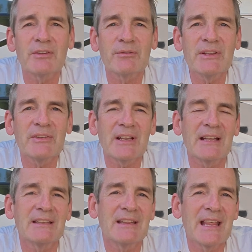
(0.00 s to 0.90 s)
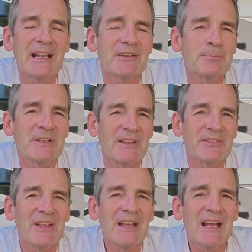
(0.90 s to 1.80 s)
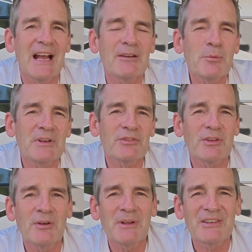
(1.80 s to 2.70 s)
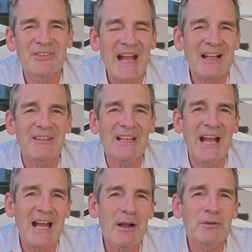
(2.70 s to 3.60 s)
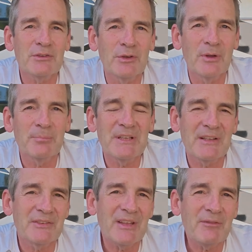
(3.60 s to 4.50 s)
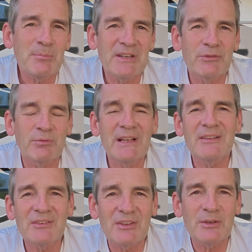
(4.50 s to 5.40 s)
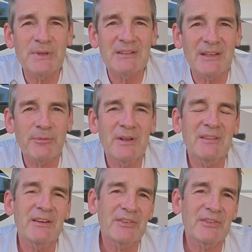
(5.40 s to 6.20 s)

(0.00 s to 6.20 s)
The reason I did that is because I don't want to show exactly how to do it because everybody's rig is a little bit different.